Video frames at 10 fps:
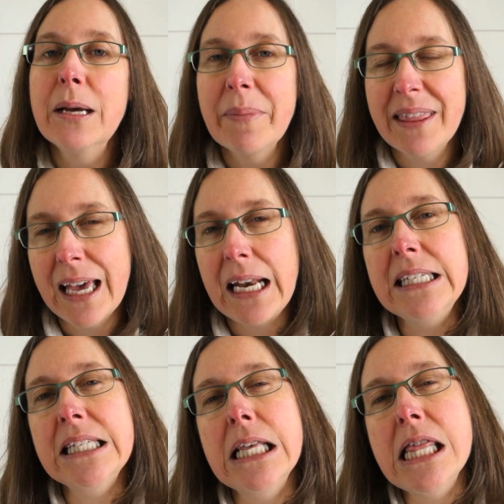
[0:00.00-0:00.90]
But that
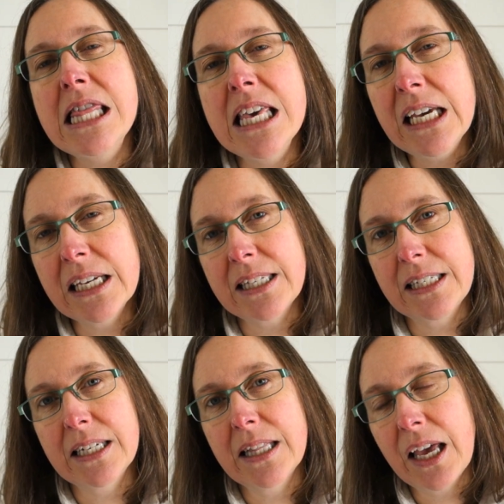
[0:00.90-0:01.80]
is the
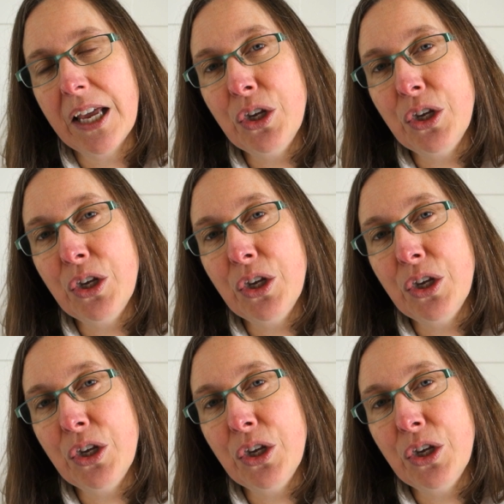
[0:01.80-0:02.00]
thickest that